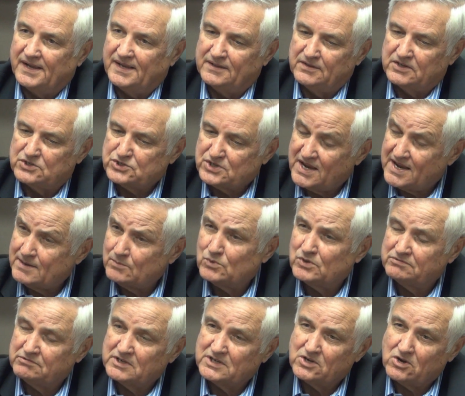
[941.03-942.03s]
And the same
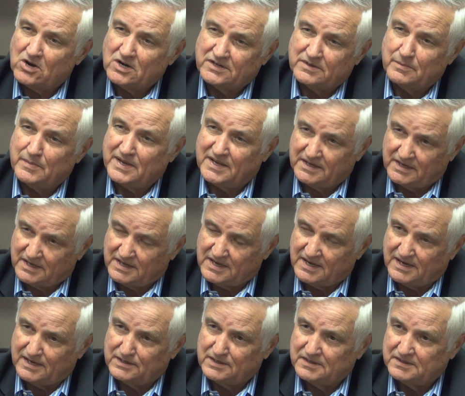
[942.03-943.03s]
with regard to
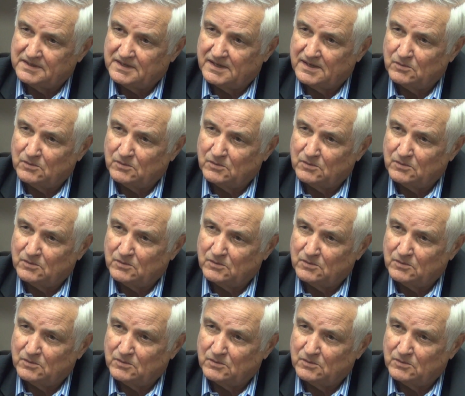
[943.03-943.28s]
Medicaid.